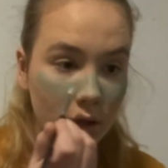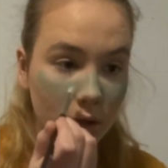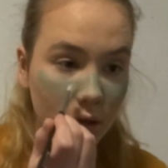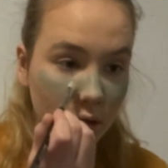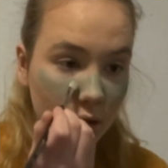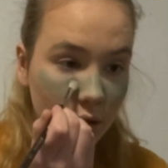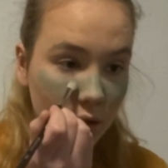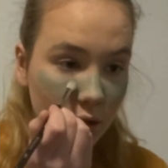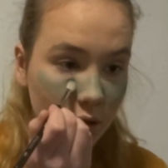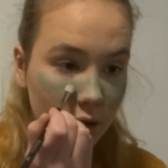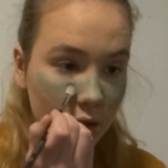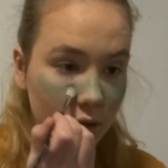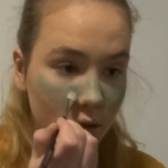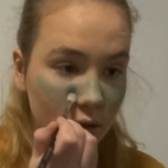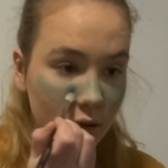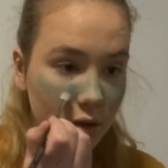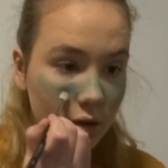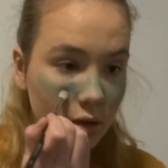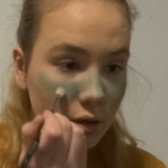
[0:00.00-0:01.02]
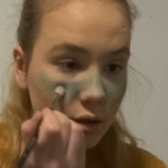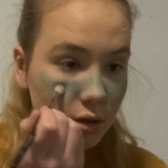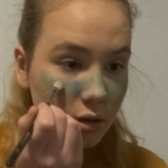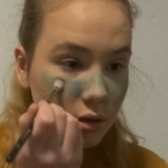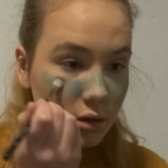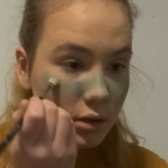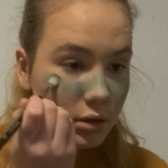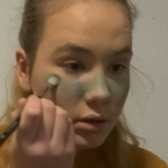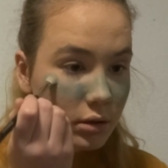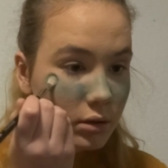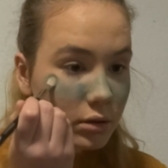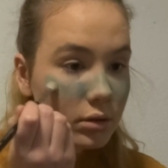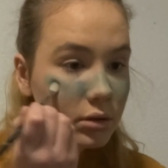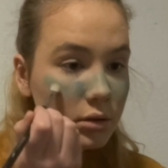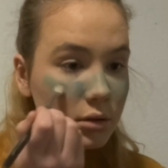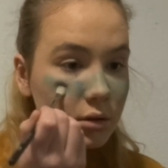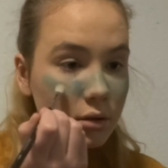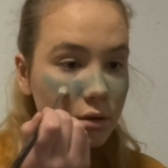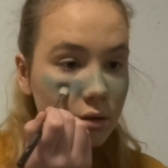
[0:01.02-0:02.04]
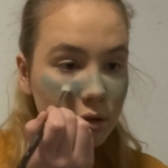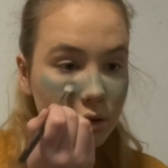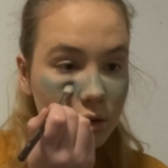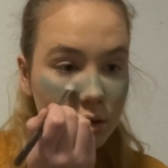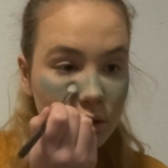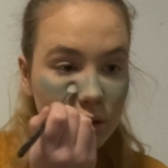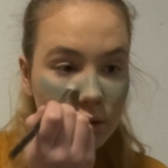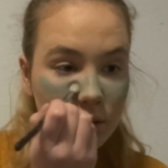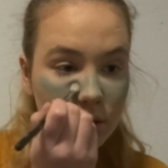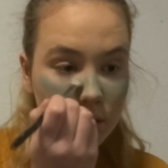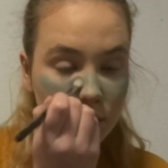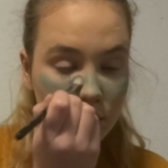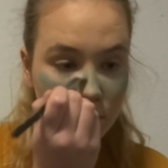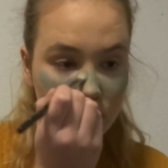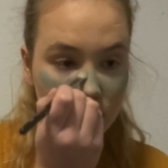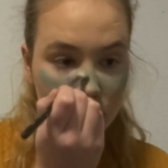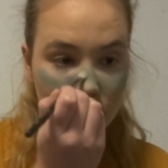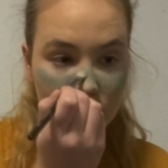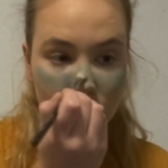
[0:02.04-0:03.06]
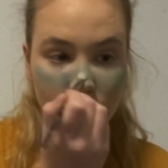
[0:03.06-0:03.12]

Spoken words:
[no speech]